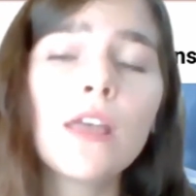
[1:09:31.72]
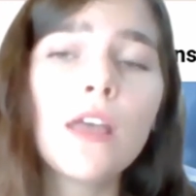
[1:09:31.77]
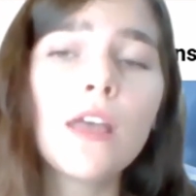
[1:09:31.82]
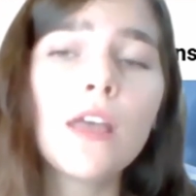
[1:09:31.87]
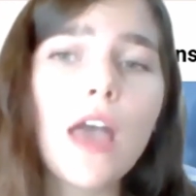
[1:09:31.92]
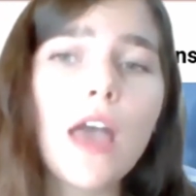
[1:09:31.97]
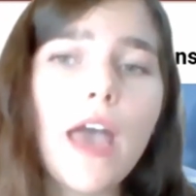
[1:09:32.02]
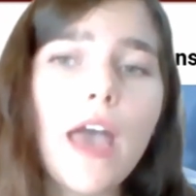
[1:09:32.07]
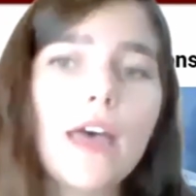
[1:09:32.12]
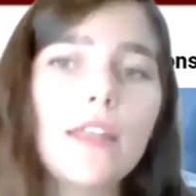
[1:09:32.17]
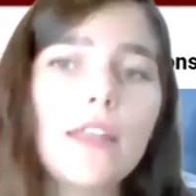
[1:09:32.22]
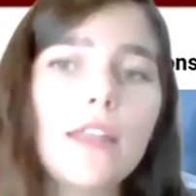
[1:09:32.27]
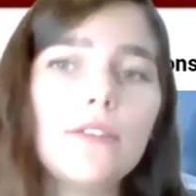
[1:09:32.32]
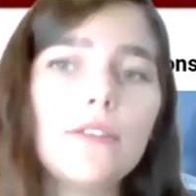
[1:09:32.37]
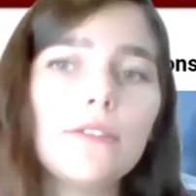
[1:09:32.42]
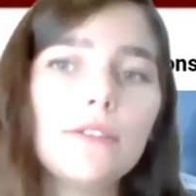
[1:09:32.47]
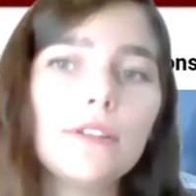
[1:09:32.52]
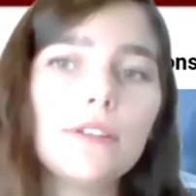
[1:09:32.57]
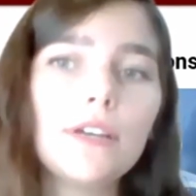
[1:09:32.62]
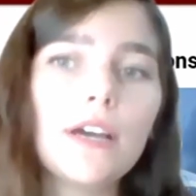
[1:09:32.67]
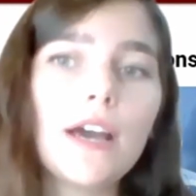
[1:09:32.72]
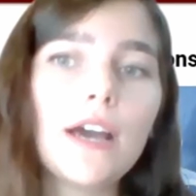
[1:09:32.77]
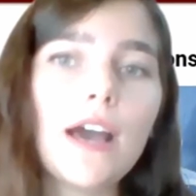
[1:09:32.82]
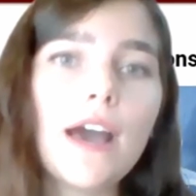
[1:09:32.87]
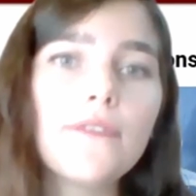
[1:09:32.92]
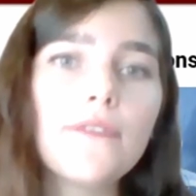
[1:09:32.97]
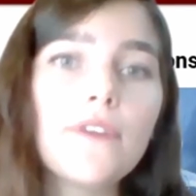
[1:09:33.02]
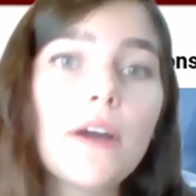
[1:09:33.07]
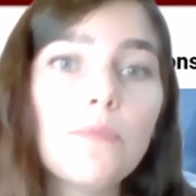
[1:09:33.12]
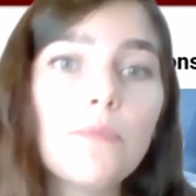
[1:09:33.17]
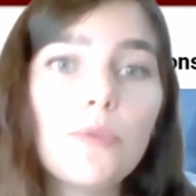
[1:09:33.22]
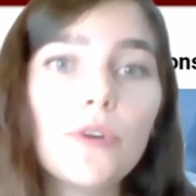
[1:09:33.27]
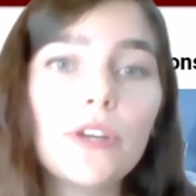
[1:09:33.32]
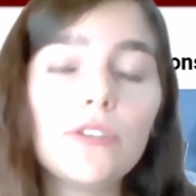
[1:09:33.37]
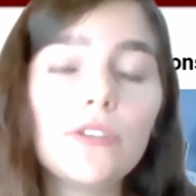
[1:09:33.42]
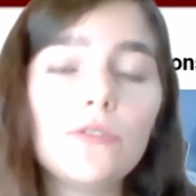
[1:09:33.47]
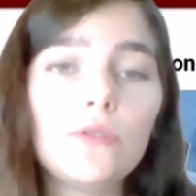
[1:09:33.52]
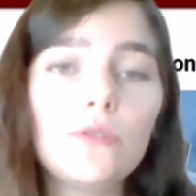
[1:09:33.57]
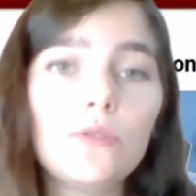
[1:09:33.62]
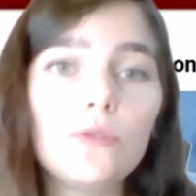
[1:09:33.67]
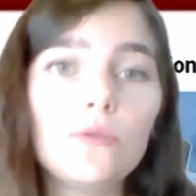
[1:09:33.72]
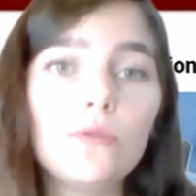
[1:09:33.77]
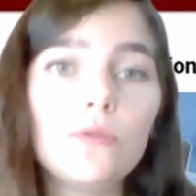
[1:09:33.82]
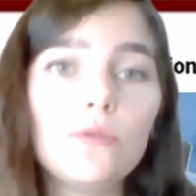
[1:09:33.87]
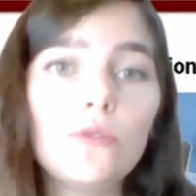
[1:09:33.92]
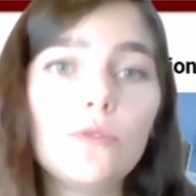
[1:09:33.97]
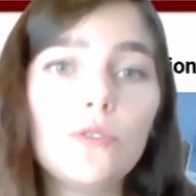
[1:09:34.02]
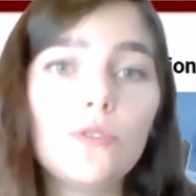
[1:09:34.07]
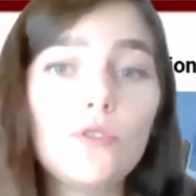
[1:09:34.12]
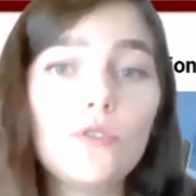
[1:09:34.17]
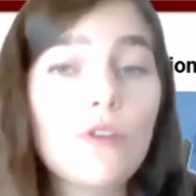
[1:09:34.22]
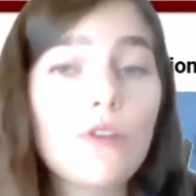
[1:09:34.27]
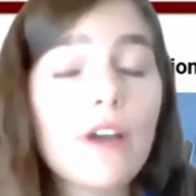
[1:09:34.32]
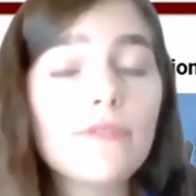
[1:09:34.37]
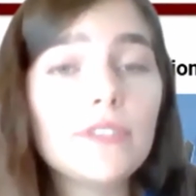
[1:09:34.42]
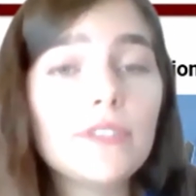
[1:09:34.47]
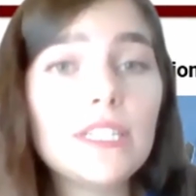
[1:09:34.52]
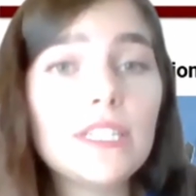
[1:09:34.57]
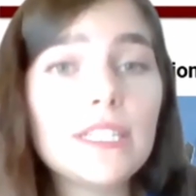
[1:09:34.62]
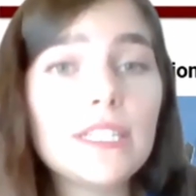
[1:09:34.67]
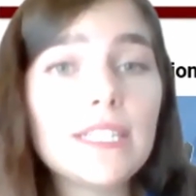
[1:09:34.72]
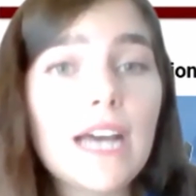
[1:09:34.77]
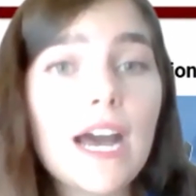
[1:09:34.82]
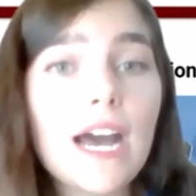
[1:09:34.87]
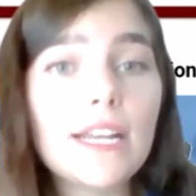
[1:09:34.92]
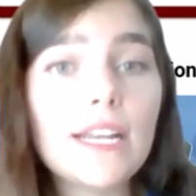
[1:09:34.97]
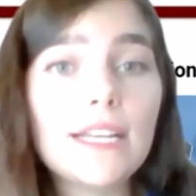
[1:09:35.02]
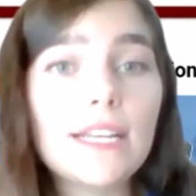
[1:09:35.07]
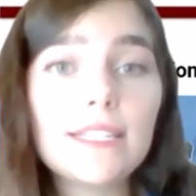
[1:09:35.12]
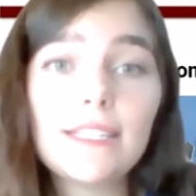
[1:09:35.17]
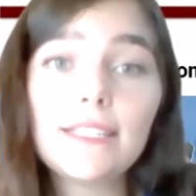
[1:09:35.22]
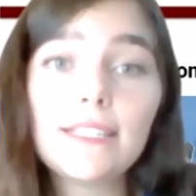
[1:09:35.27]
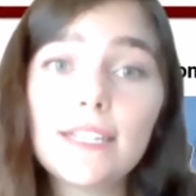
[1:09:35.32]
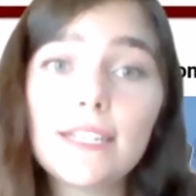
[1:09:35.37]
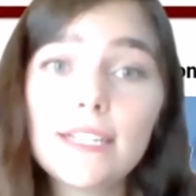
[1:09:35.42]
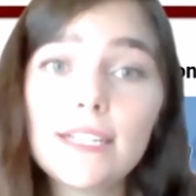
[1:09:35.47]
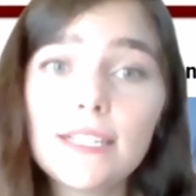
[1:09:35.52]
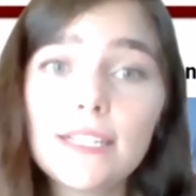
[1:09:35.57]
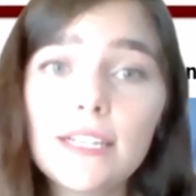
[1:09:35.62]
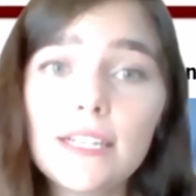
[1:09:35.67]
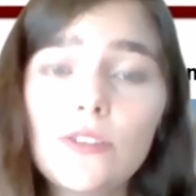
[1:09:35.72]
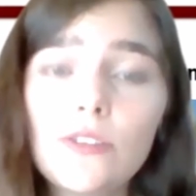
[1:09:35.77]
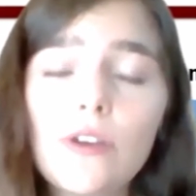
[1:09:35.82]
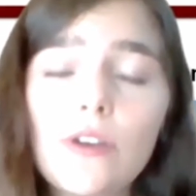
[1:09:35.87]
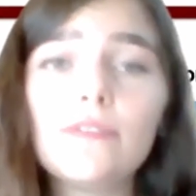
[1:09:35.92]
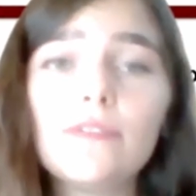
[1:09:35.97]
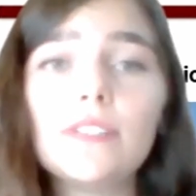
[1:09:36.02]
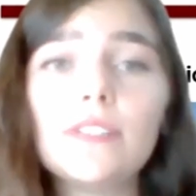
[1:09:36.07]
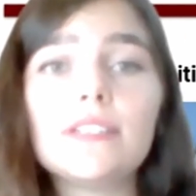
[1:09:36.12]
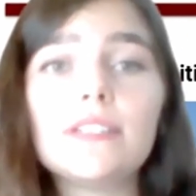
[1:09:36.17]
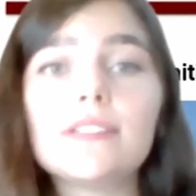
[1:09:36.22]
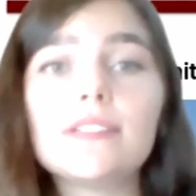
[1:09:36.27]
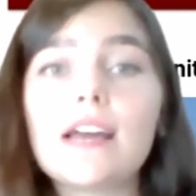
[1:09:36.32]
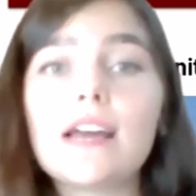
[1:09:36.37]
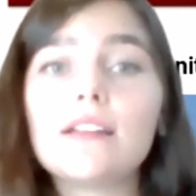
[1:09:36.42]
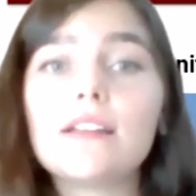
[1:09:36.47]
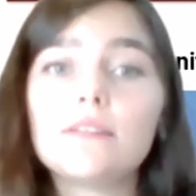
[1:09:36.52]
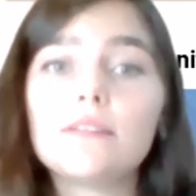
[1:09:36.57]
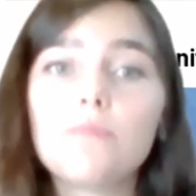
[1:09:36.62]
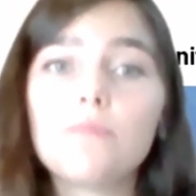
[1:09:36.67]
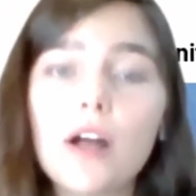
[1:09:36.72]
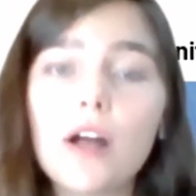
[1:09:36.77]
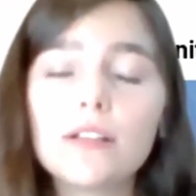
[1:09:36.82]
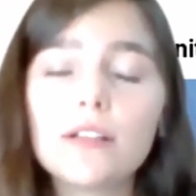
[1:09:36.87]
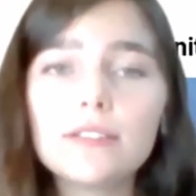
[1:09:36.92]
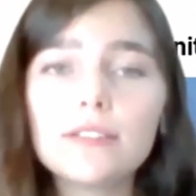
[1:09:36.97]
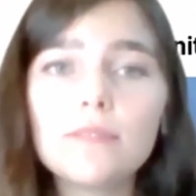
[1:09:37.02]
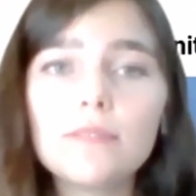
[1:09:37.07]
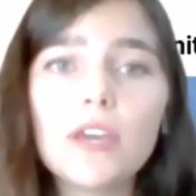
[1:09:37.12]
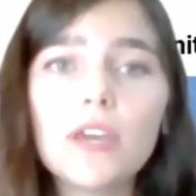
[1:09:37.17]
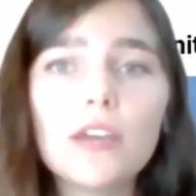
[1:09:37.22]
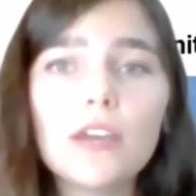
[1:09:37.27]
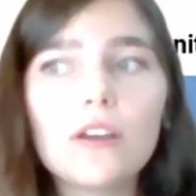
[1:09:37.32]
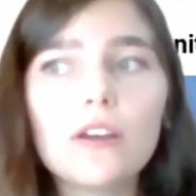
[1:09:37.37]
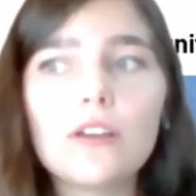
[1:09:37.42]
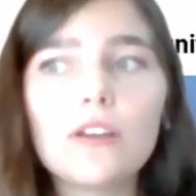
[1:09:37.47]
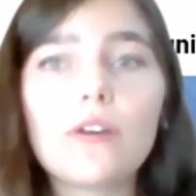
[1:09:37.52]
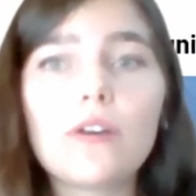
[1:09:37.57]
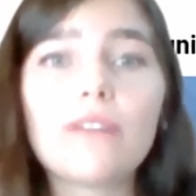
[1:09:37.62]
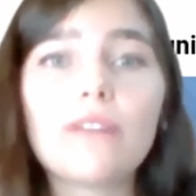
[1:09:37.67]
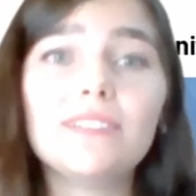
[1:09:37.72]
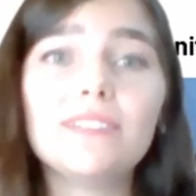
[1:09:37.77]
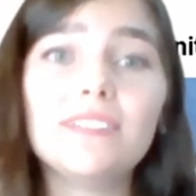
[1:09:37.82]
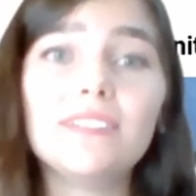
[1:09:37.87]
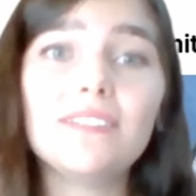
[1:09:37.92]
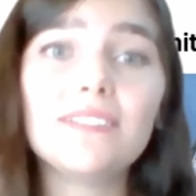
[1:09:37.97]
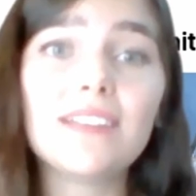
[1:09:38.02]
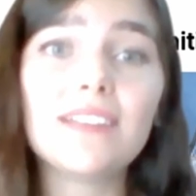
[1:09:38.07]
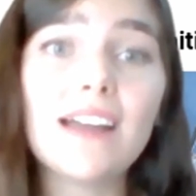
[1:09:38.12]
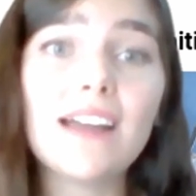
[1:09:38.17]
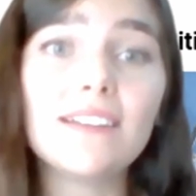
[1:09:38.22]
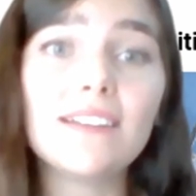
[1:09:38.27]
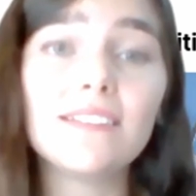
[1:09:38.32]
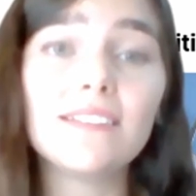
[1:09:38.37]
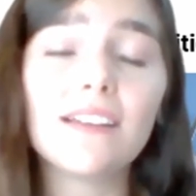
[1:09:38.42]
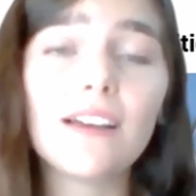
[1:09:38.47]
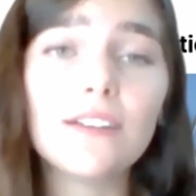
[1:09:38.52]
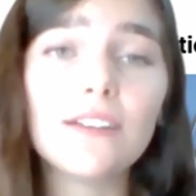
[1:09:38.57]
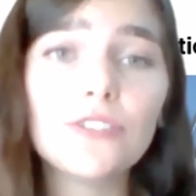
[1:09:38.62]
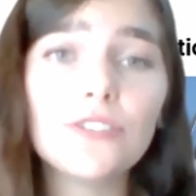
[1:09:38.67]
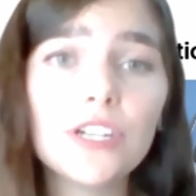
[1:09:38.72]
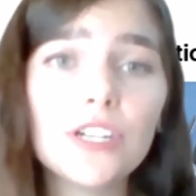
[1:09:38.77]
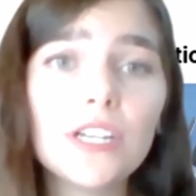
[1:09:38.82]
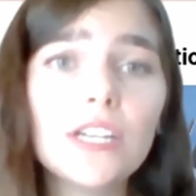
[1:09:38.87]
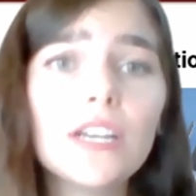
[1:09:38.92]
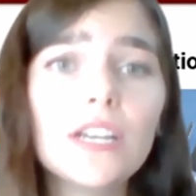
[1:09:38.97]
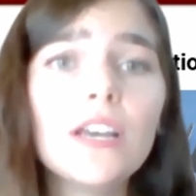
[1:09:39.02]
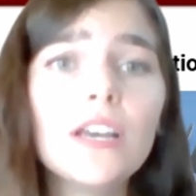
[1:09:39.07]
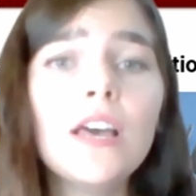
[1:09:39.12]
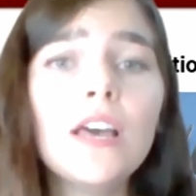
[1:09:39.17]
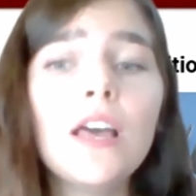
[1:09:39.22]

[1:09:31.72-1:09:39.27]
And at that point, you have to decide as a citizen, you have to decide as a policymaker, you have to decide as a country,